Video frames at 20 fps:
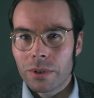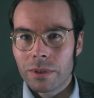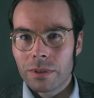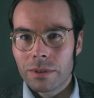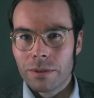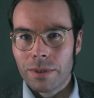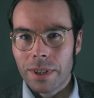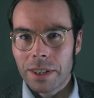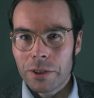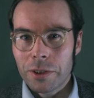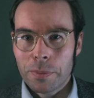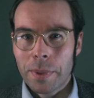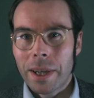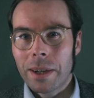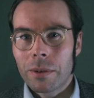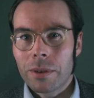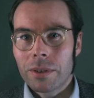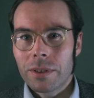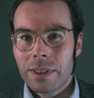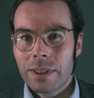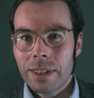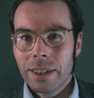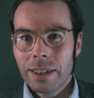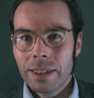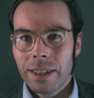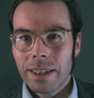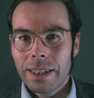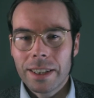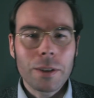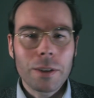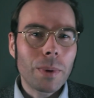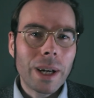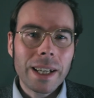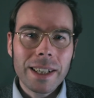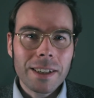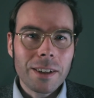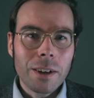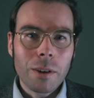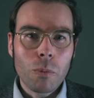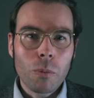transparency in the way
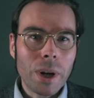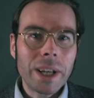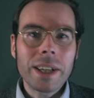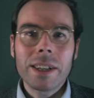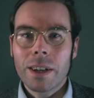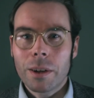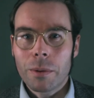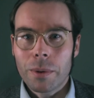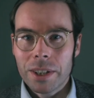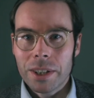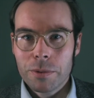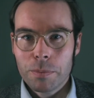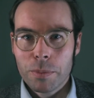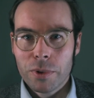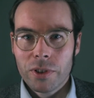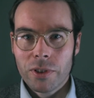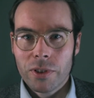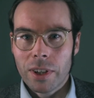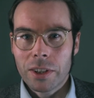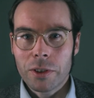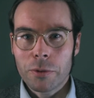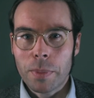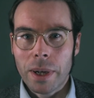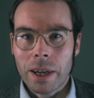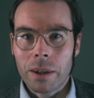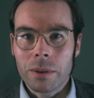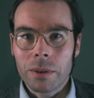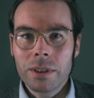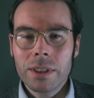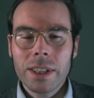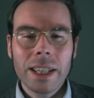that a window is transparent.